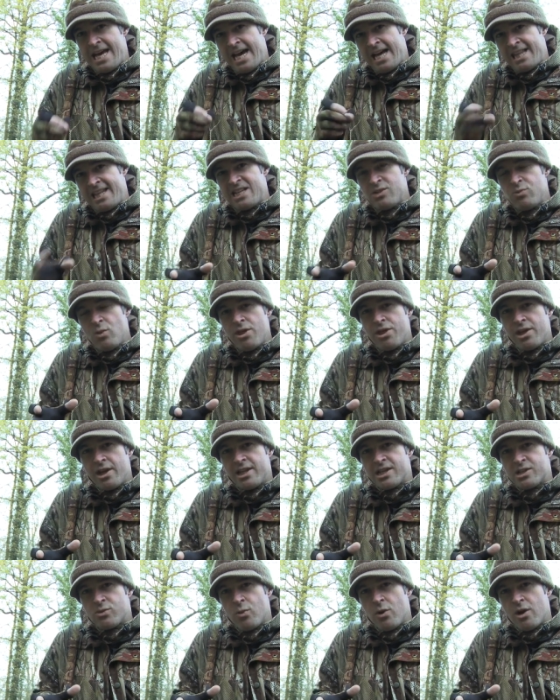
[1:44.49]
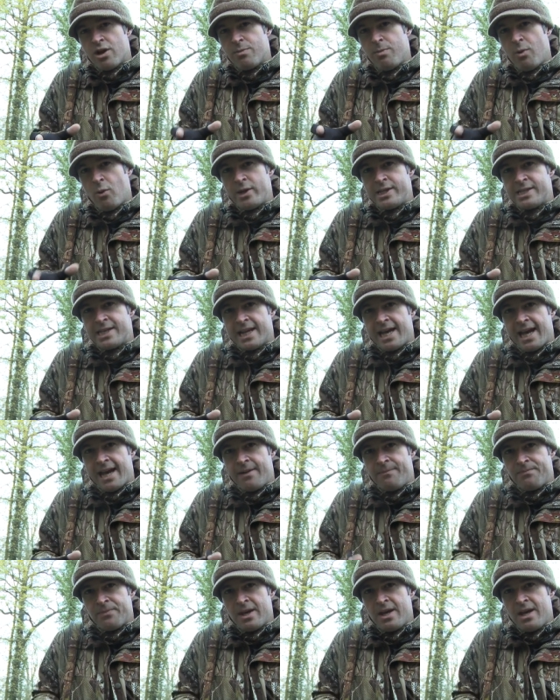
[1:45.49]
And that's one thing that's worth pointing
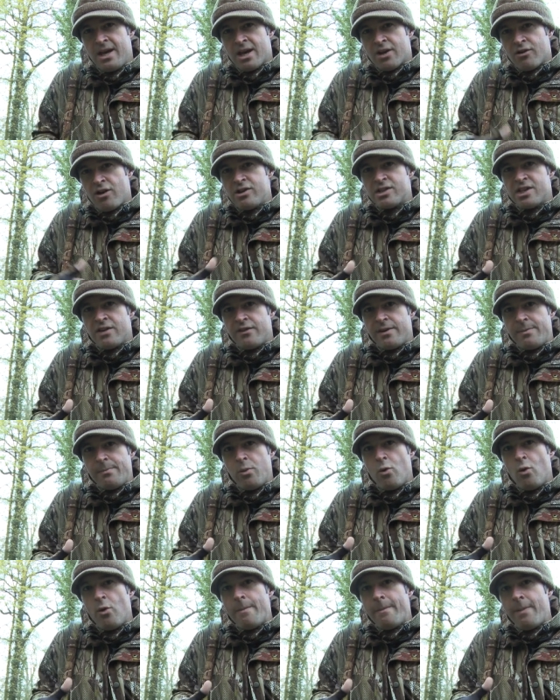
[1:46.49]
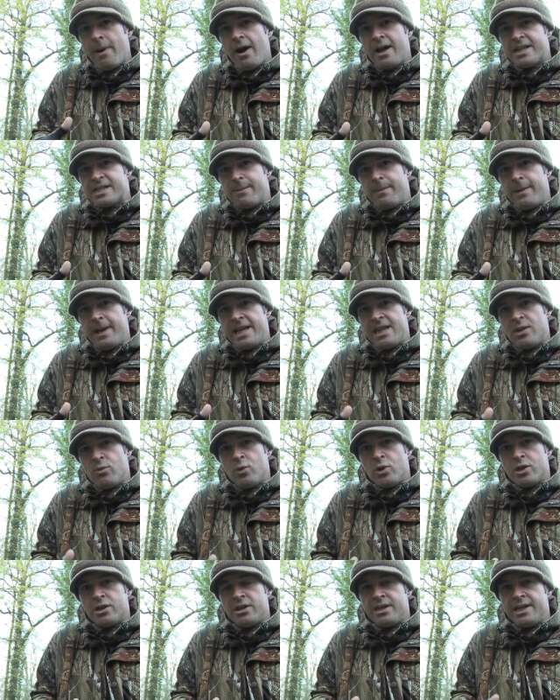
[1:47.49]
out. Crows have an important part to play in the
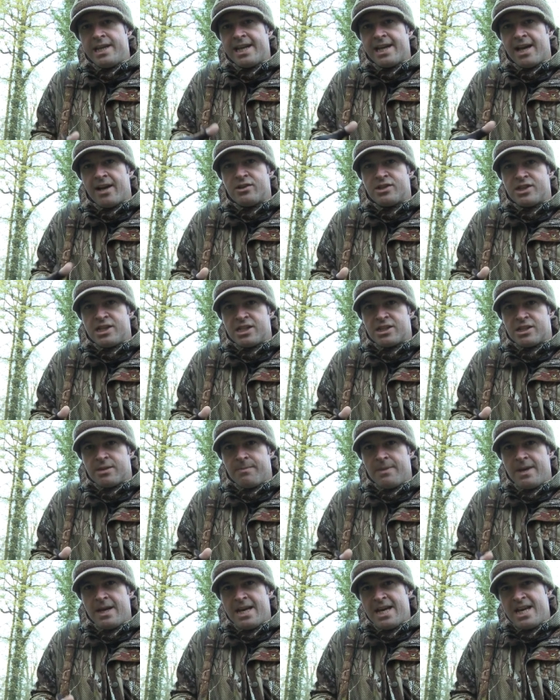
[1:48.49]
woodland ecosystem,